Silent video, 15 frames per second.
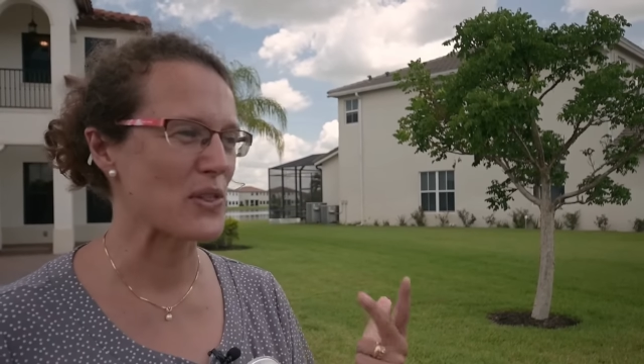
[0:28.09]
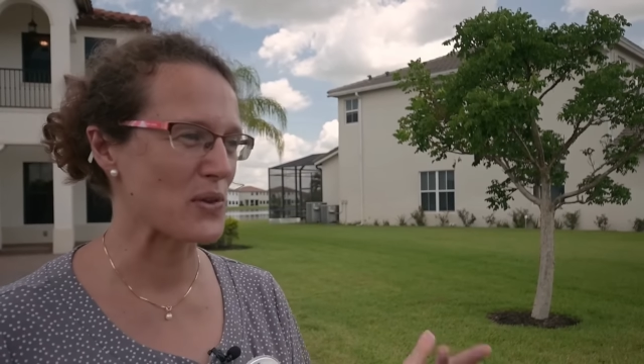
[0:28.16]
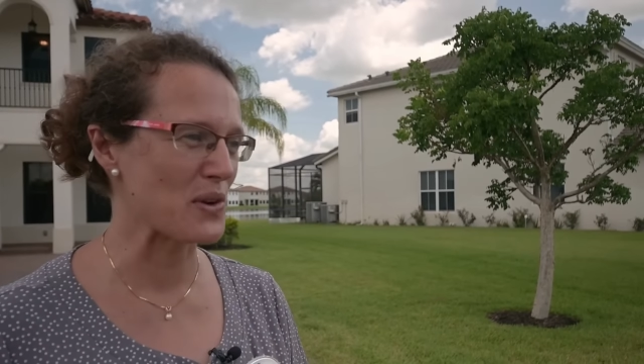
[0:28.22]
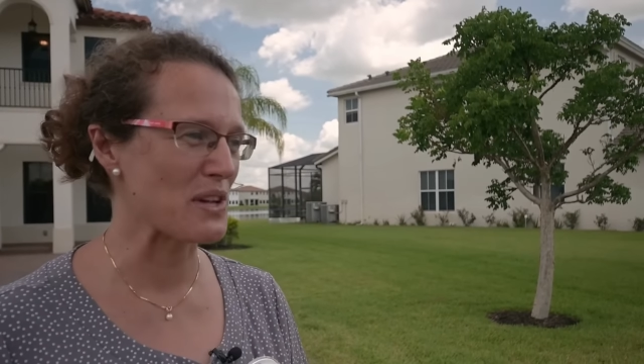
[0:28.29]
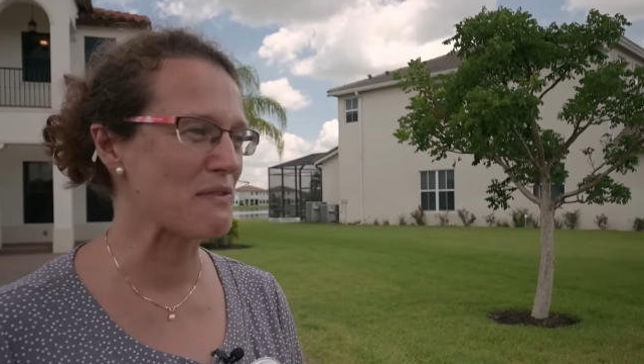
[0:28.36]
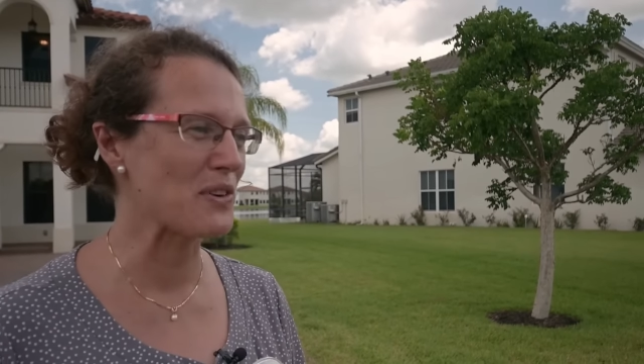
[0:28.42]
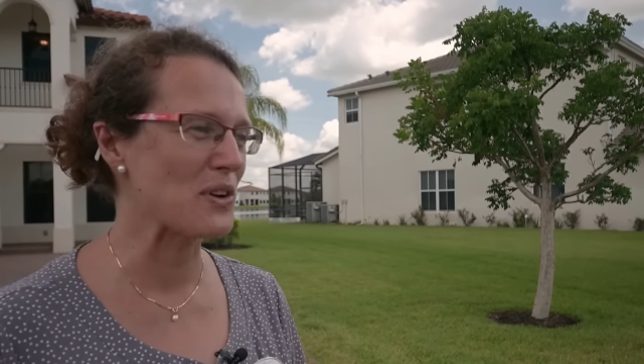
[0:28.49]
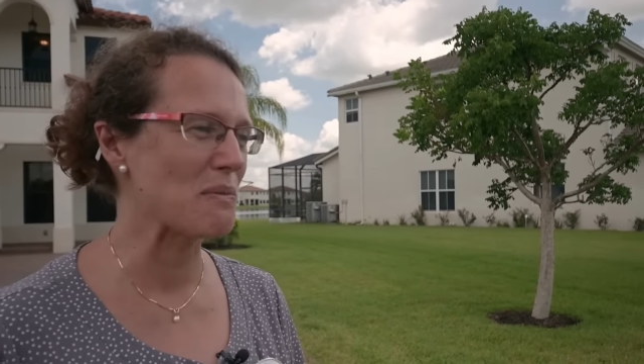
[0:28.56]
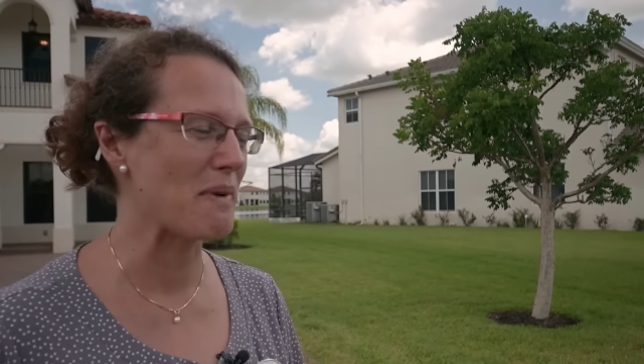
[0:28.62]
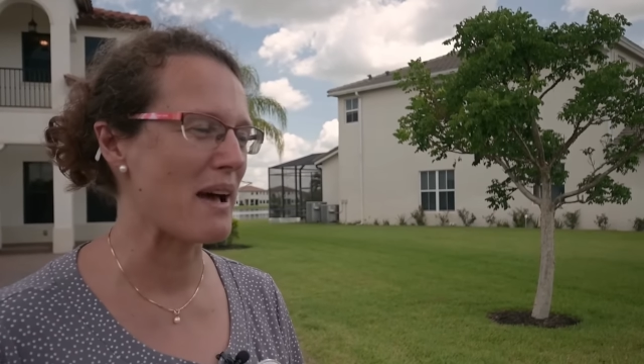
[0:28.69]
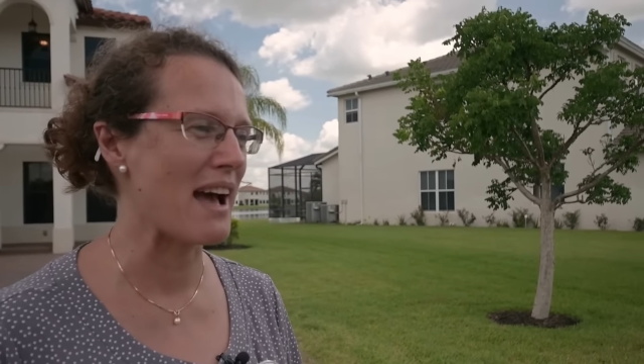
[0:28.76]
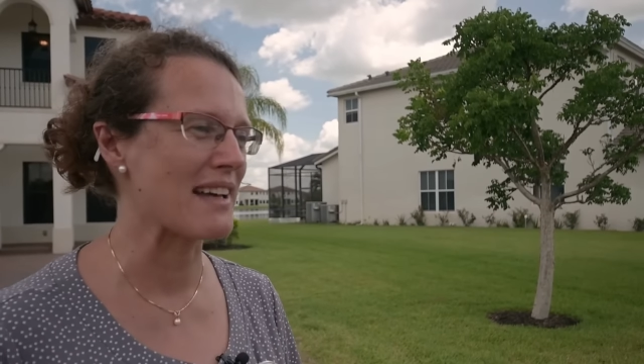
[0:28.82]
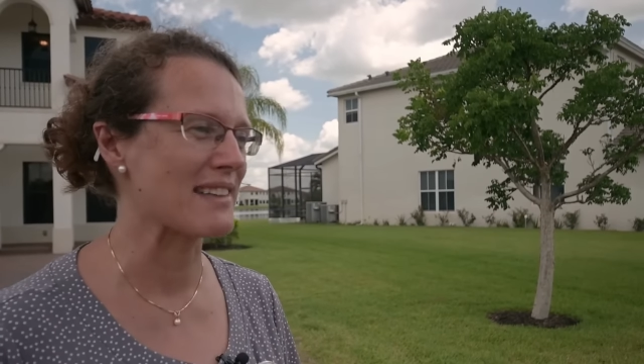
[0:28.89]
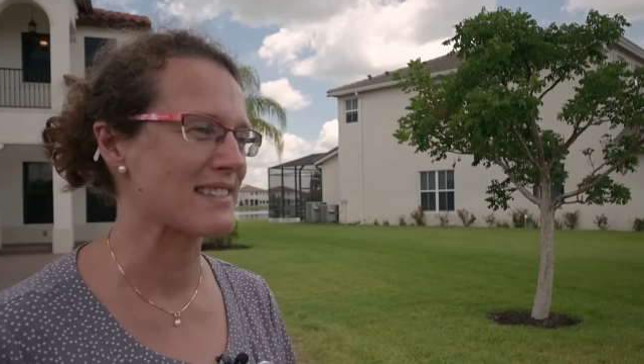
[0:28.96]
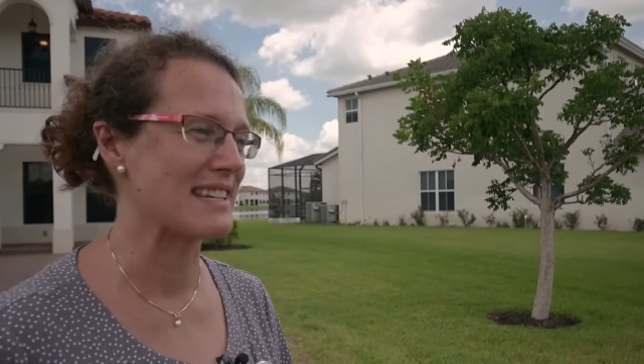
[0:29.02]
three full
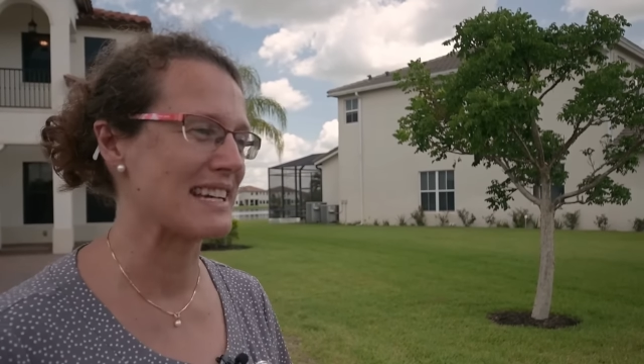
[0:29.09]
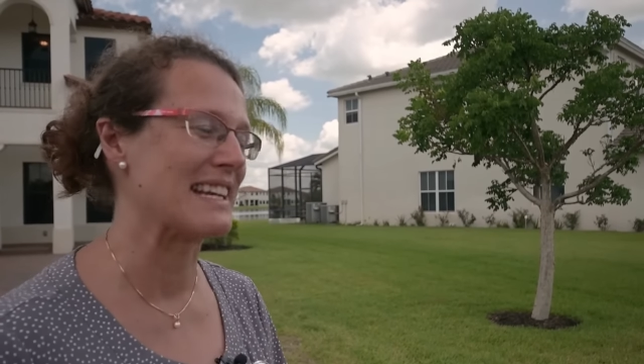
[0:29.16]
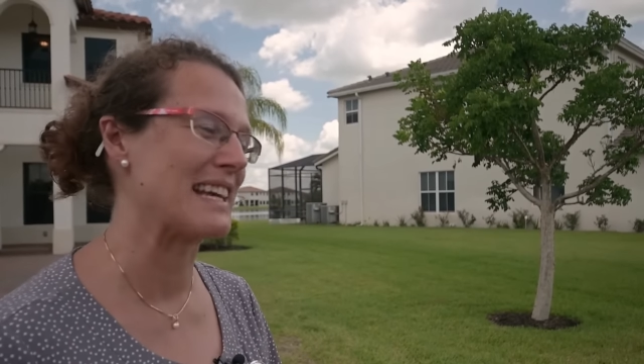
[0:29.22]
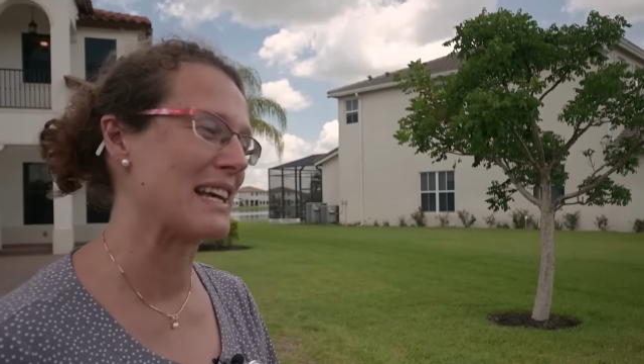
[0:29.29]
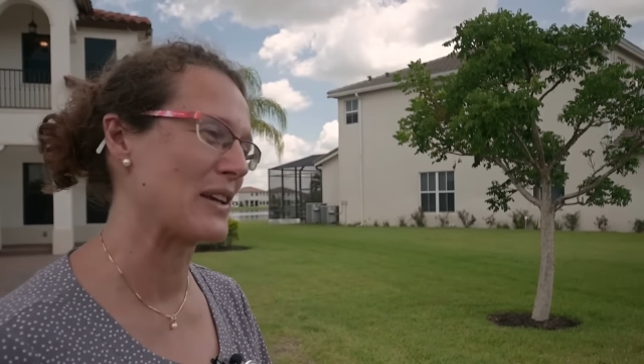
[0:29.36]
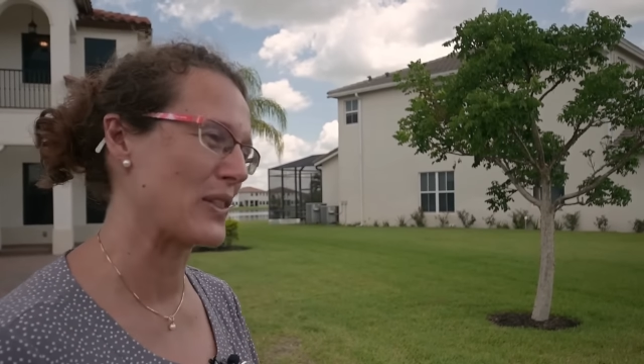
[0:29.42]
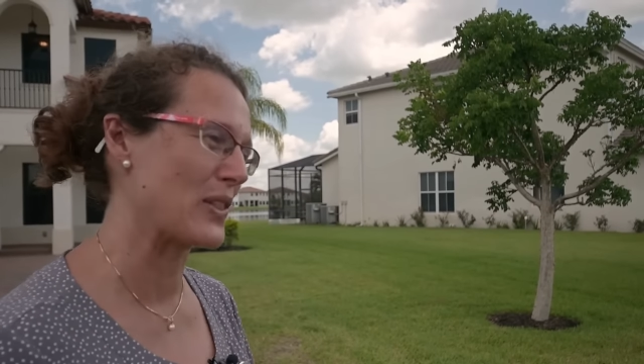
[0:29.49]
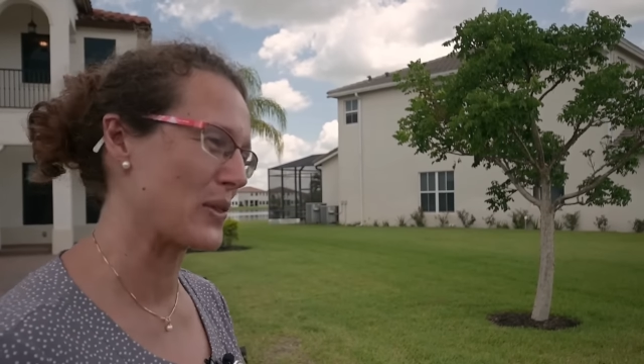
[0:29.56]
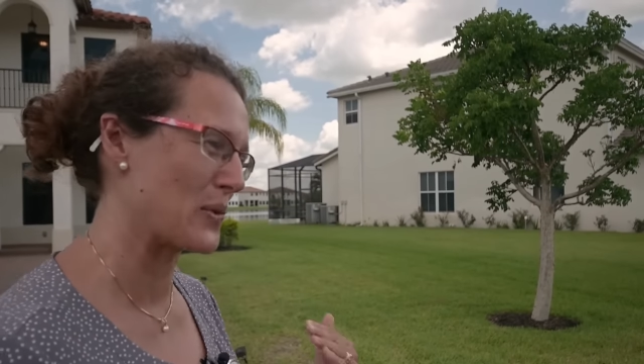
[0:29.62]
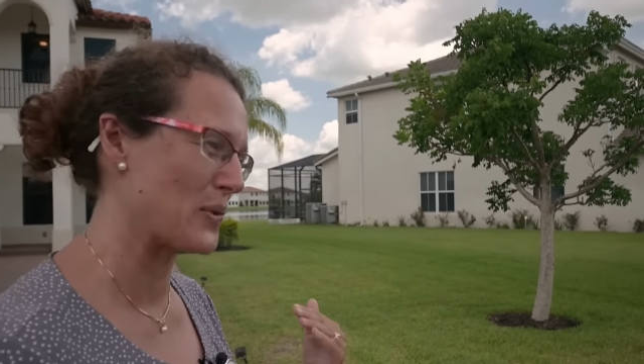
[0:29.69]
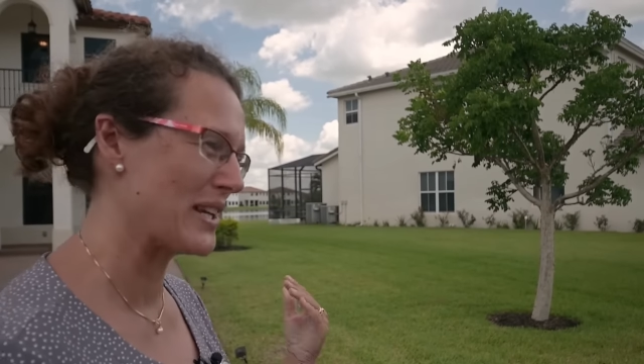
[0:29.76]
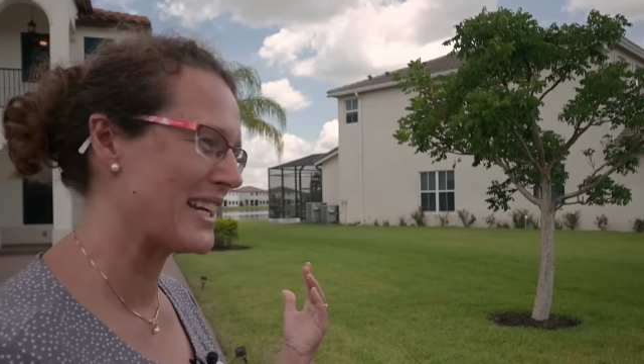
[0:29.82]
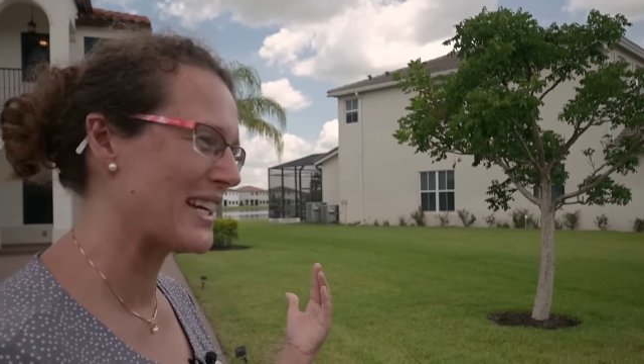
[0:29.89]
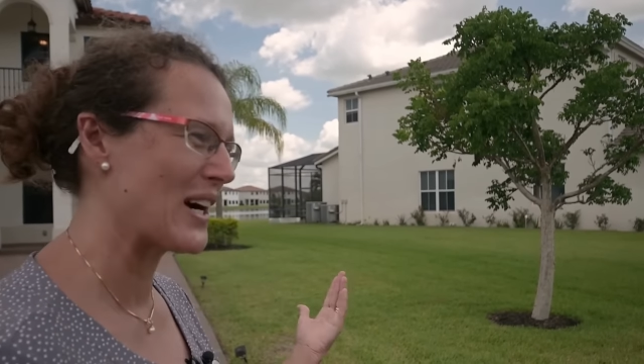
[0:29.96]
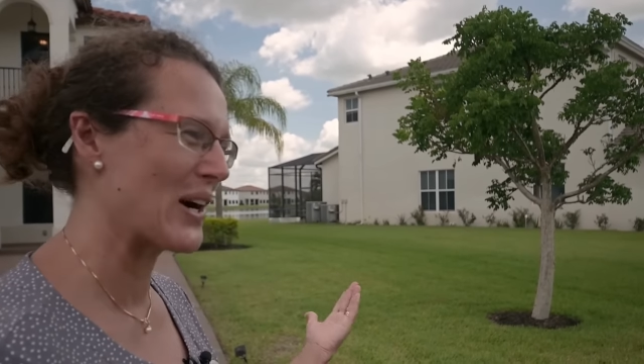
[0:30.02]
baths and a
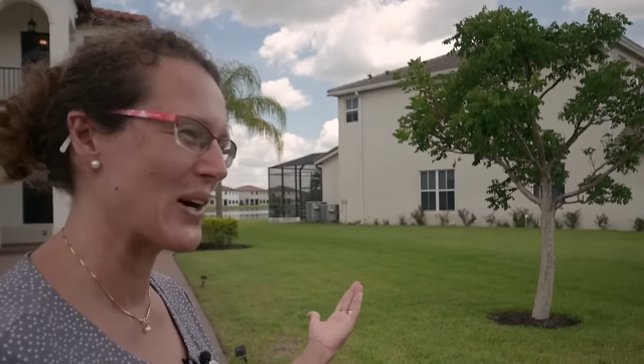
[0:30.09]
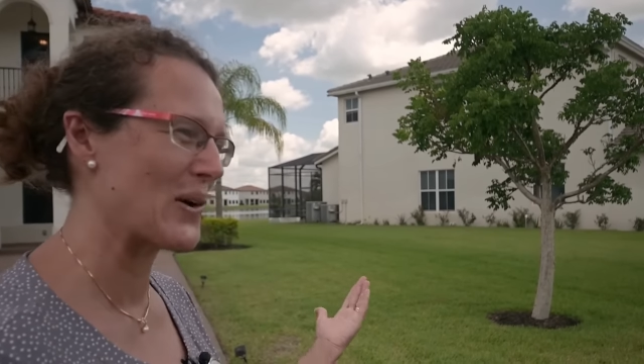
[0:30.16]
three-car